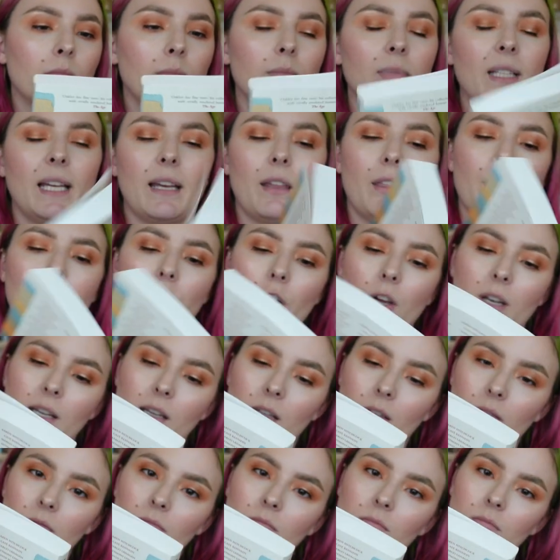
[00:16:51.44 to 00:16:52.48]
like
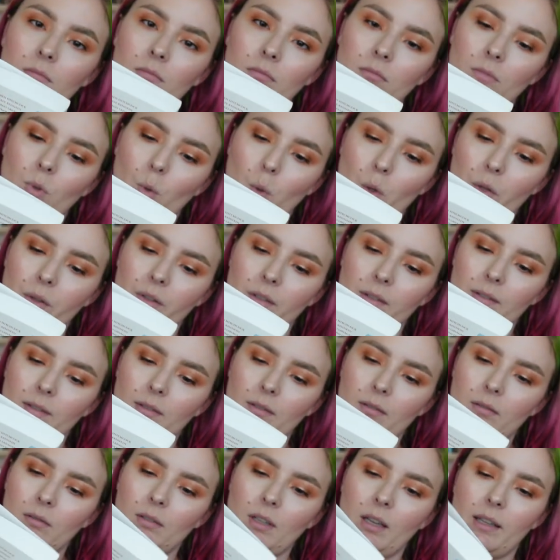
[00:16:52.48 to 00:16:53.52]
30 authors,
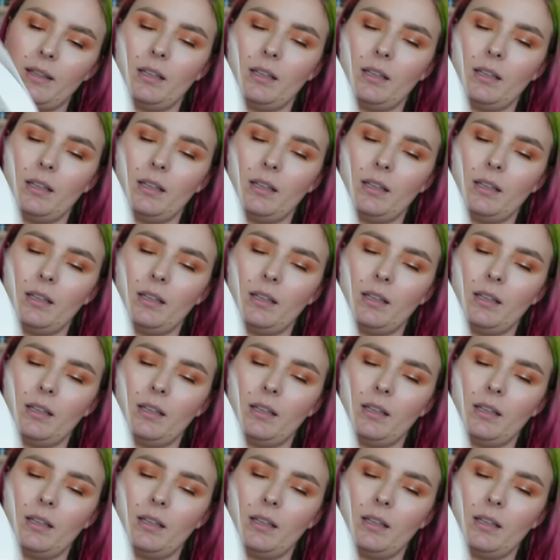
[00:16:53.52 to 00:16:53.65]
I